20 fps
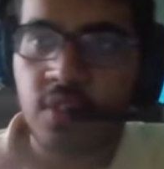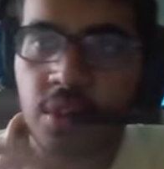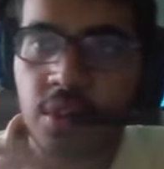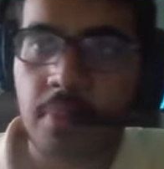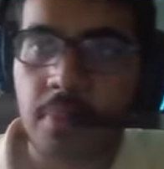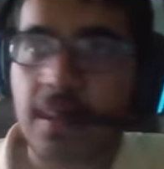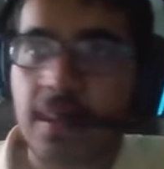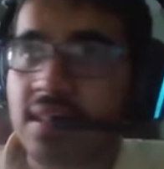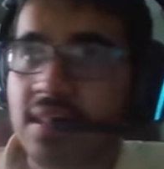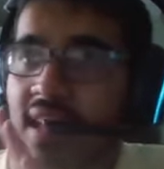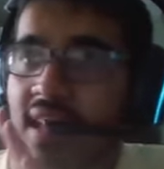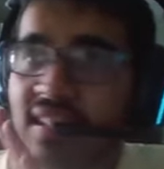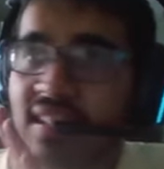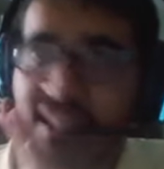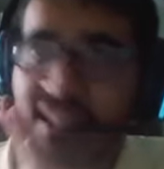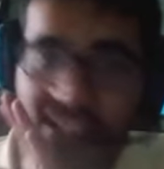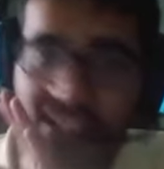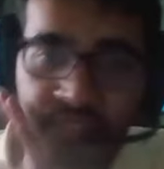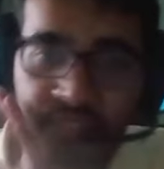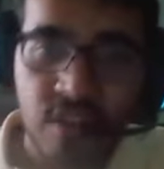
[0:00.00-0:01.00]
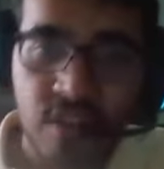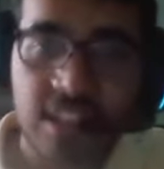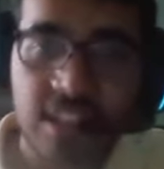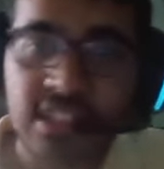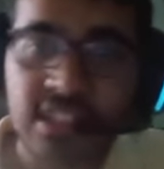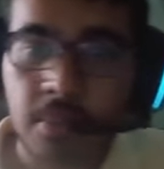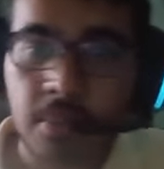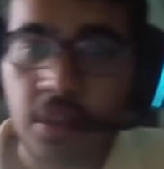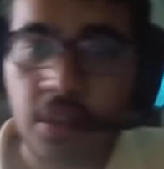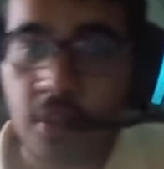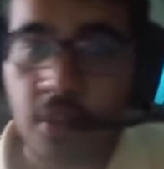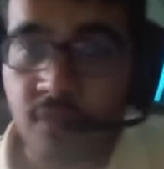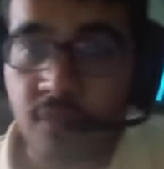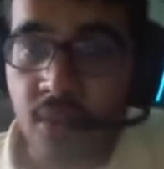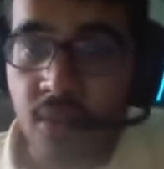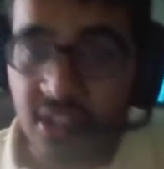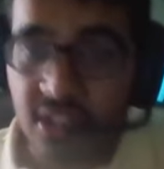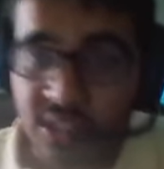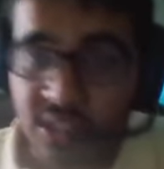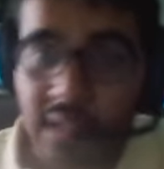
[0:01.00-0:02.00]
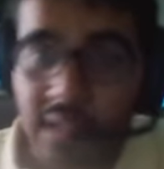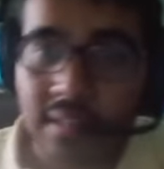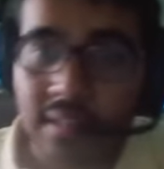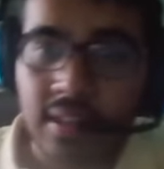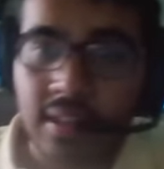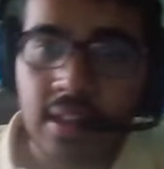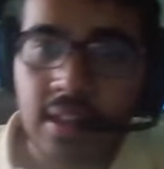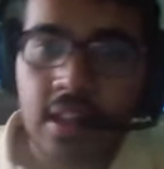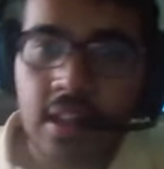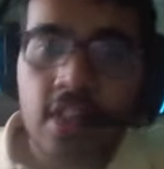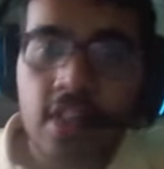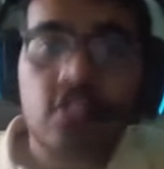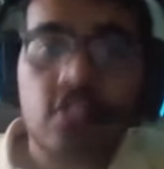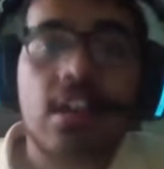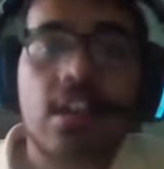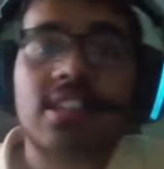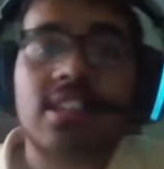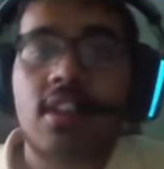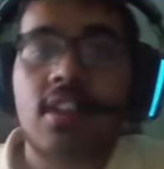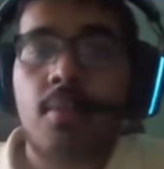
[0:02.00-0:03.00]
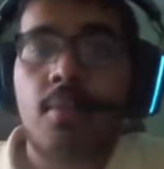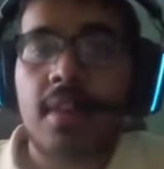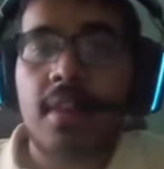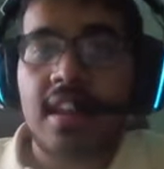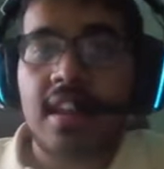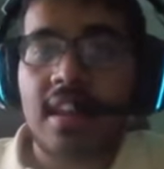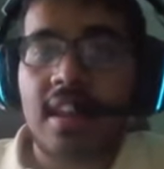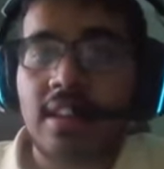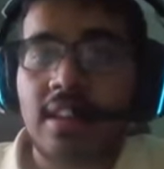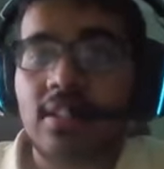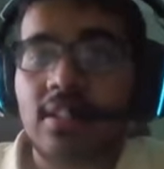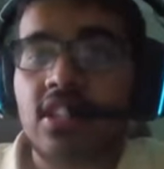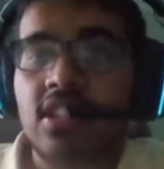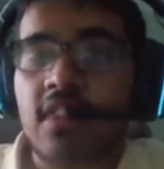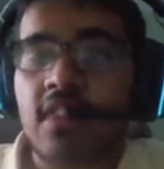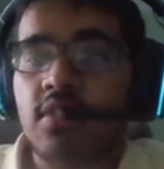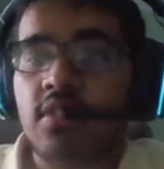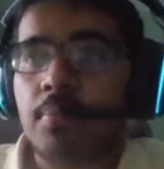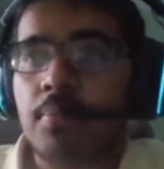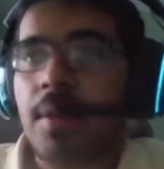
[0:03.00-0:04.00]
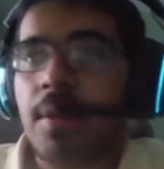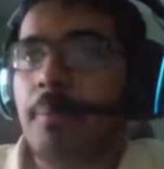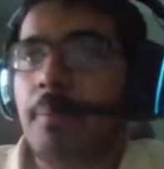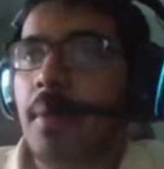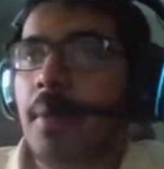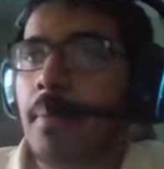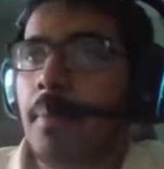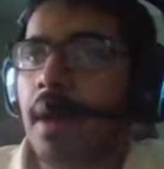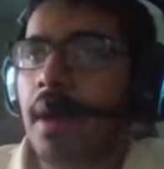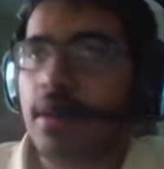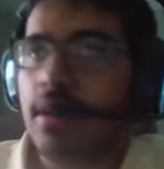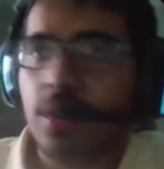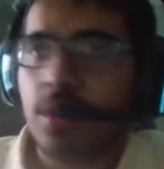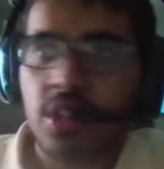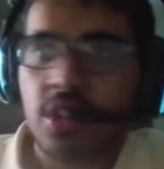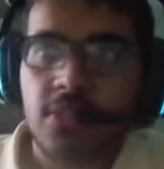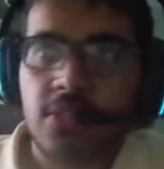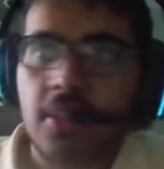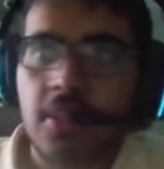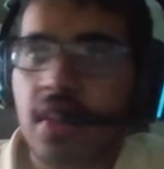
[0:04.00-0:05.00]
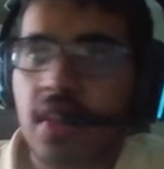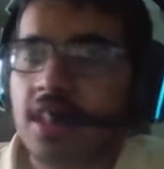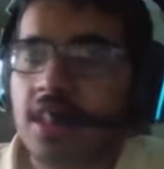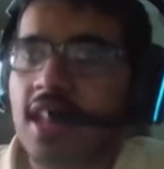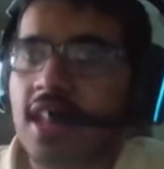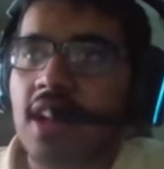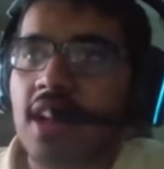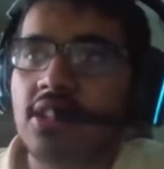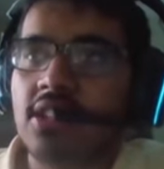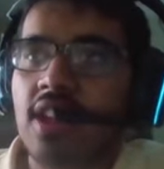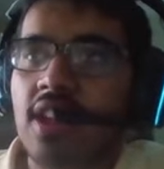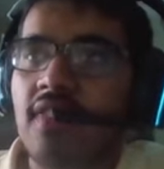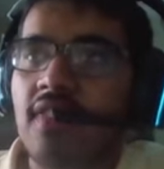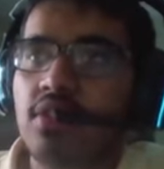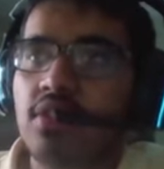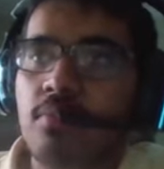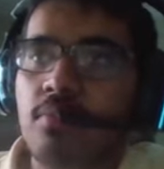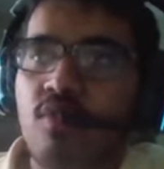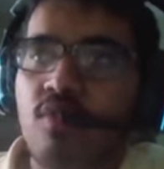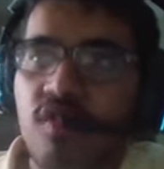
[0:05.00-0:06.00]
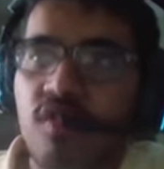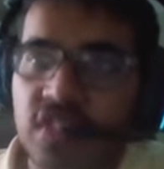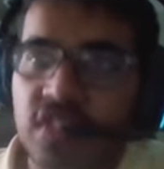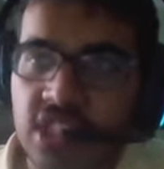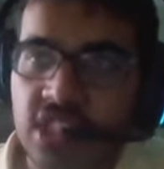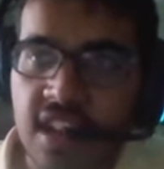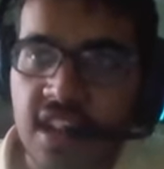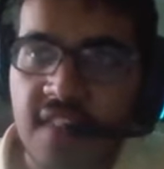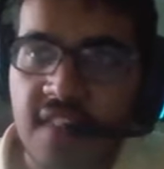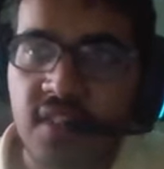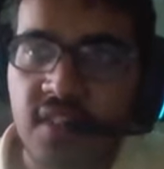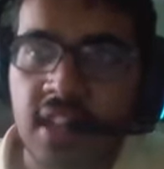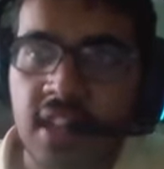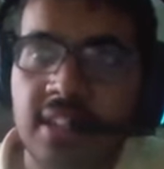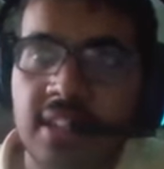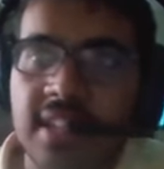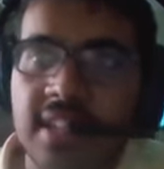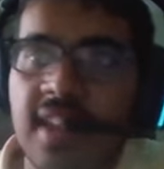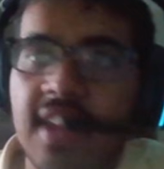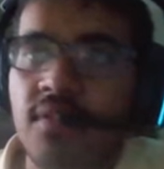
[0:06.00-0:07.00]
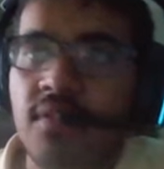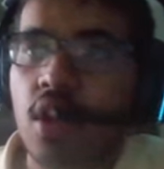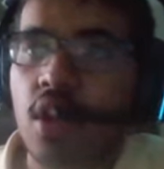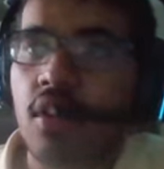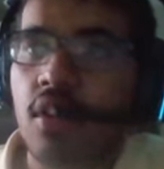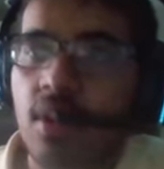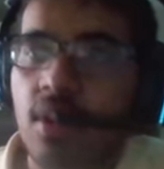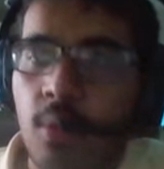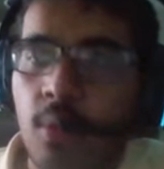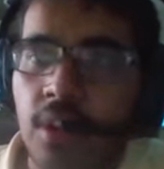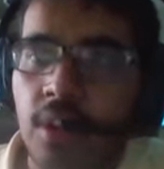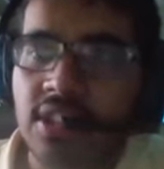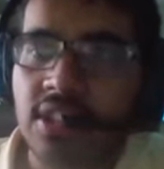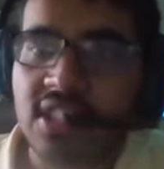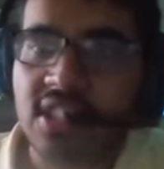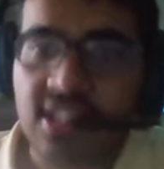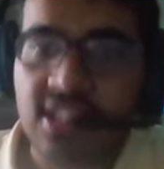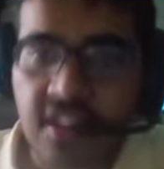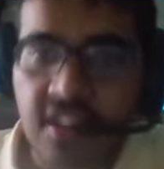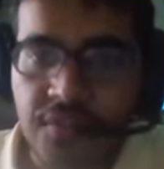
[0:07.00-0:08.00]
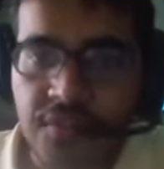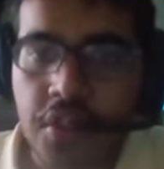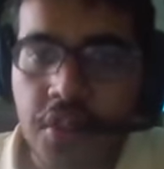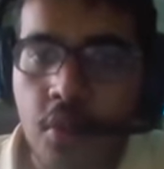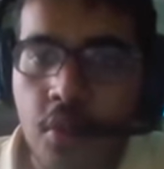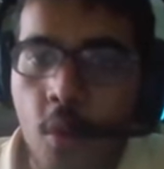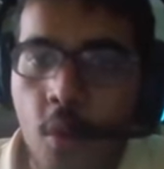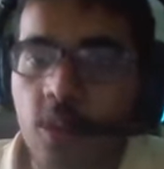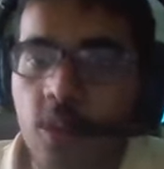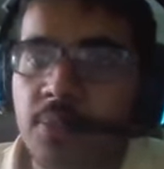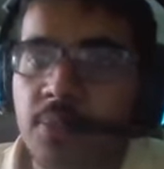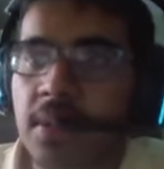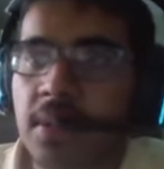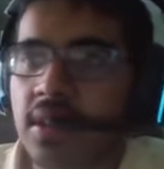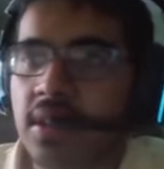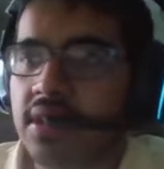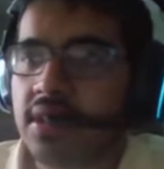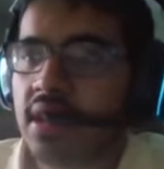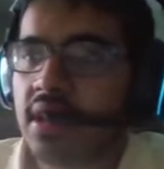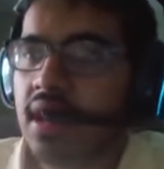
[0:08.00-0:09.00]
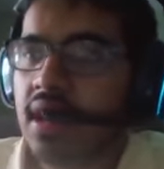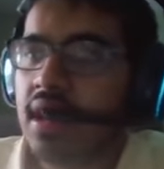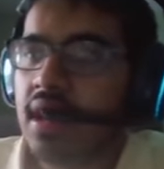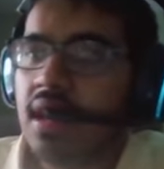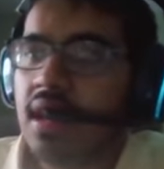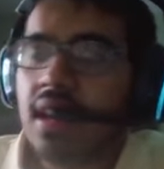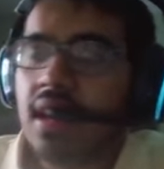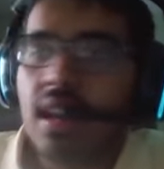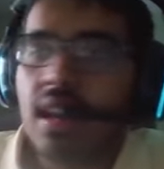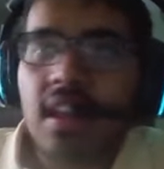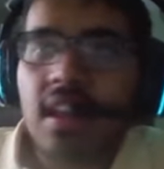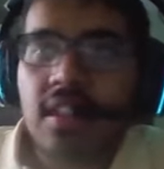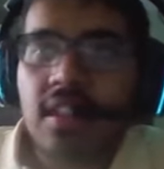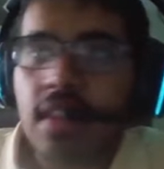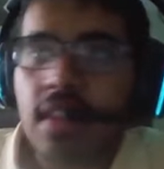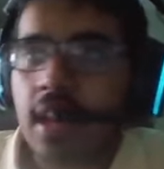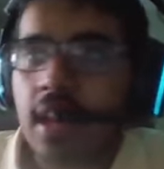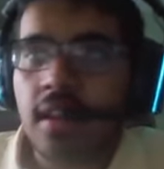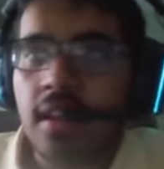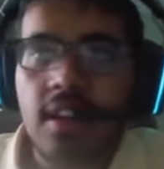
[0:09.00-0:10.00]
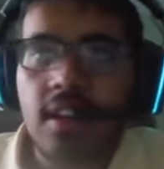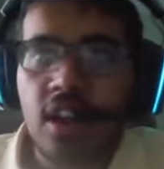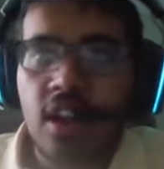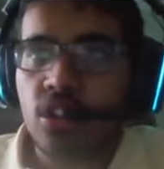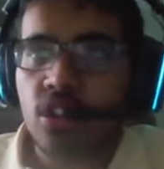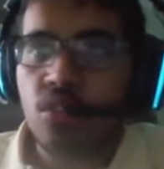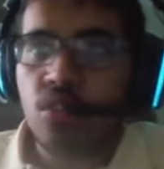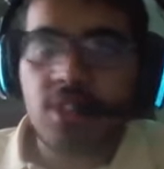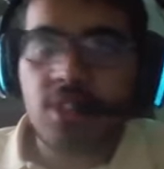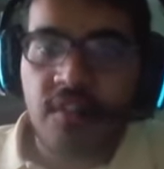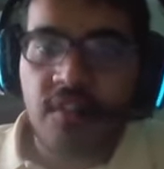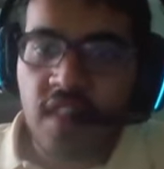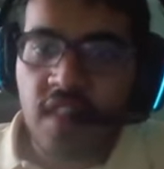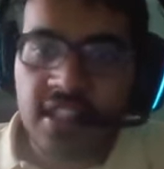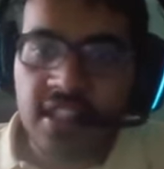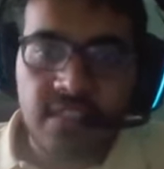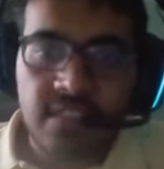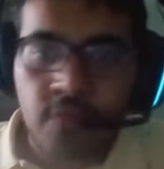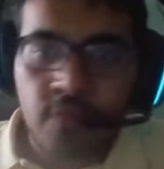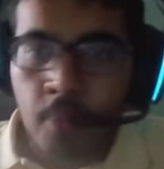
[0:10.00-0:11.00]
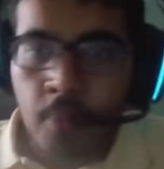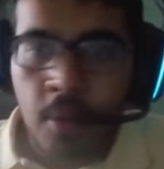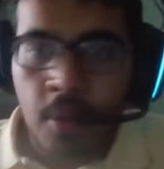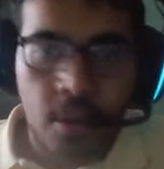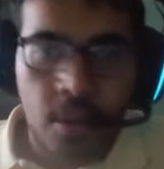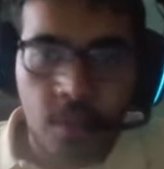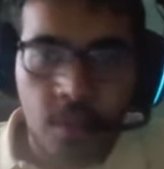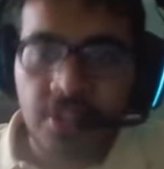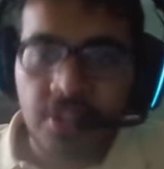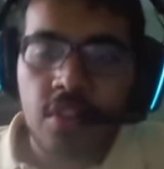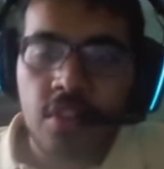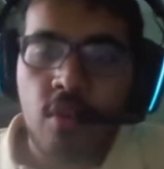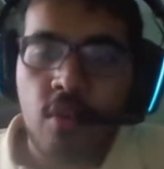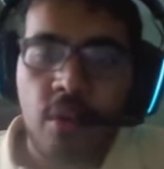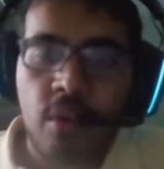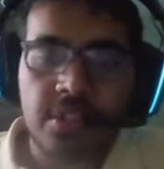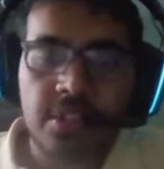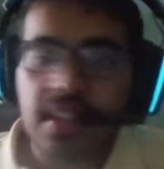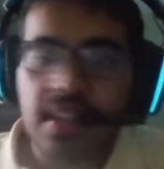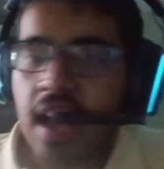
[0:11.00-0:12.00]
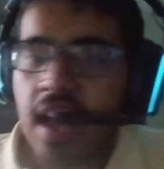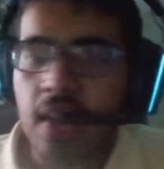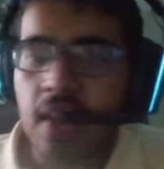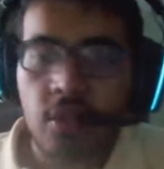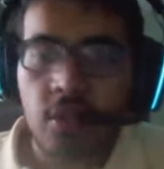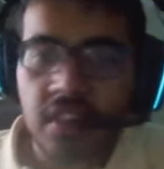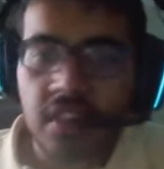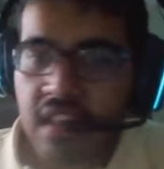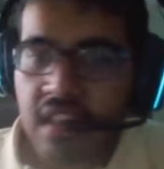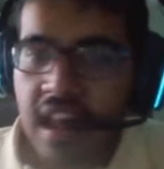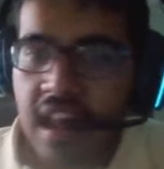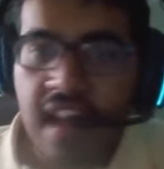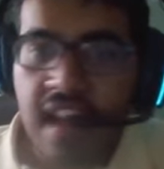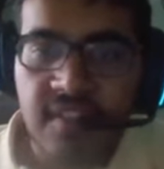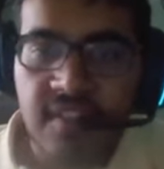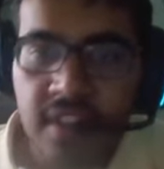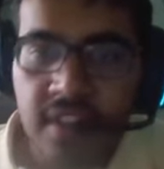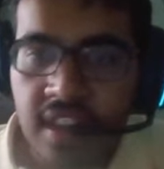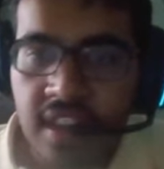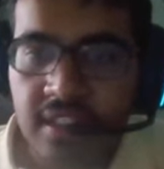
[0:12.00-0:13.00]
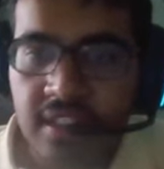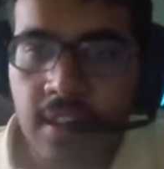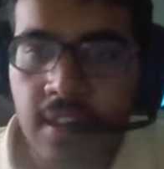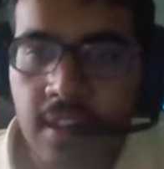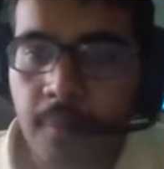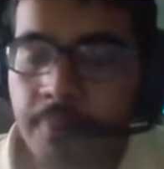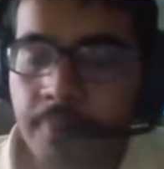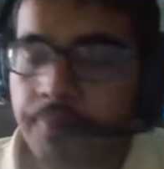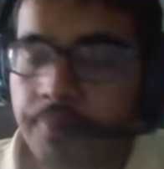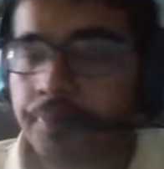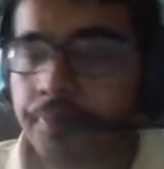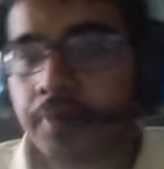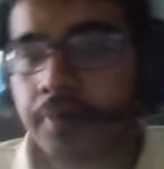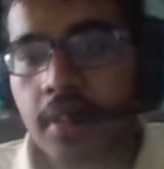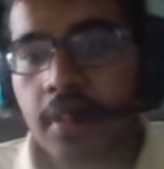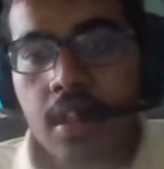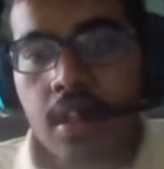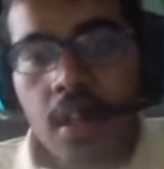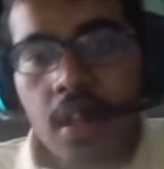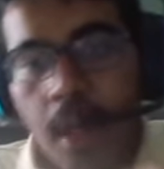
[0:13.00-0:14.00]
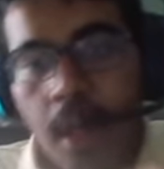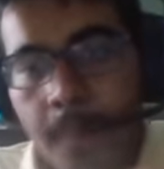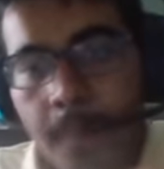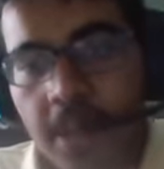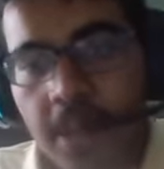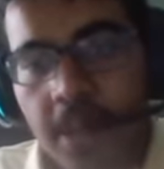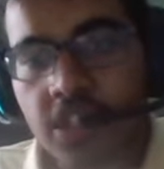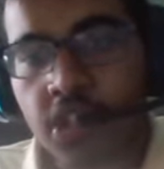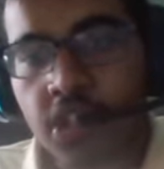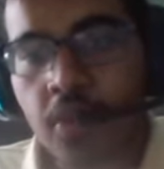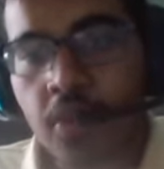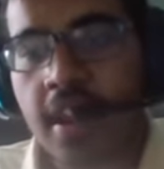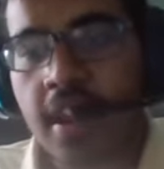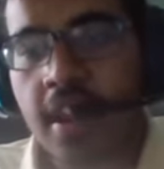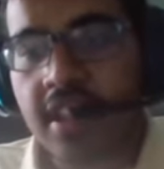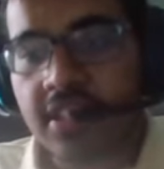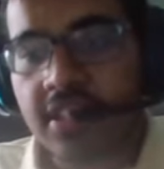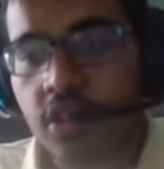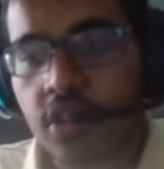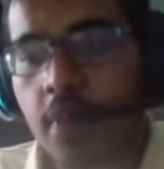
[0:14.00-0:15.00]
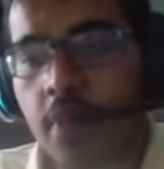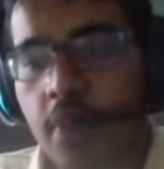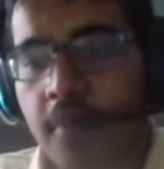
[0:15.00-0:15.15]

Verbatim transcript: to beat is that at least defensively, they're pretty solid. So that's going to make England tough to beat. But my goodness me, that attack is going to have to improve significantly if they're going to want to sniff the Euros, because they cannot do defensive football when the Euros. I don't think they have it in them. But as I said, in tournament